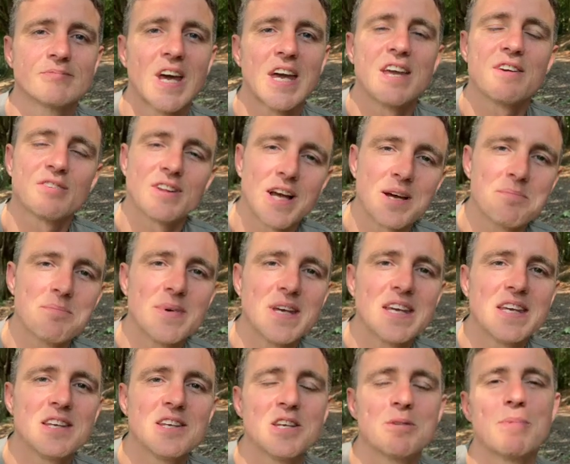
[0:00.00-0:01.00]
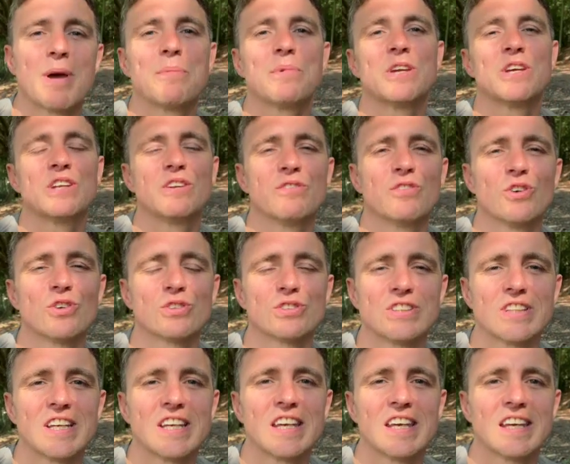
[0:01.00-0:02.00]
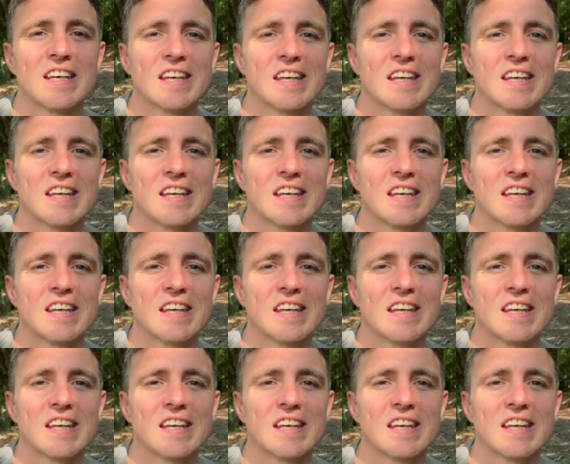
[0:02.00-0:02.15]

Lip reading: If, like me, you may be a divorcee,